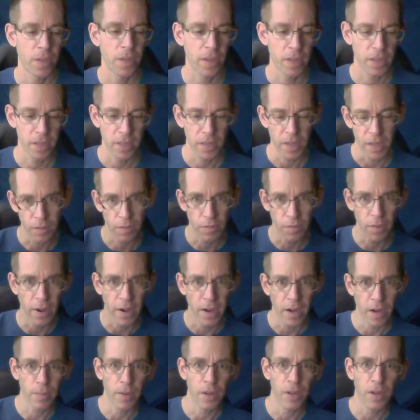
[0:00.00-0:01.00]
this
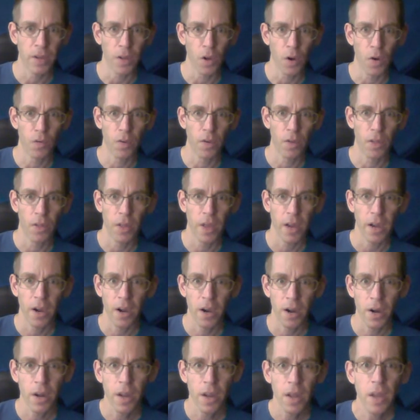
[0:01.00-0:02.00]
environment over
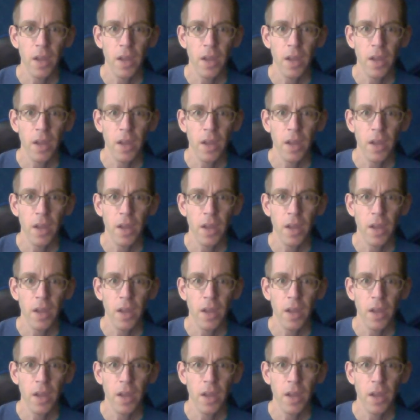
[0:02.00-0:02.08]
there,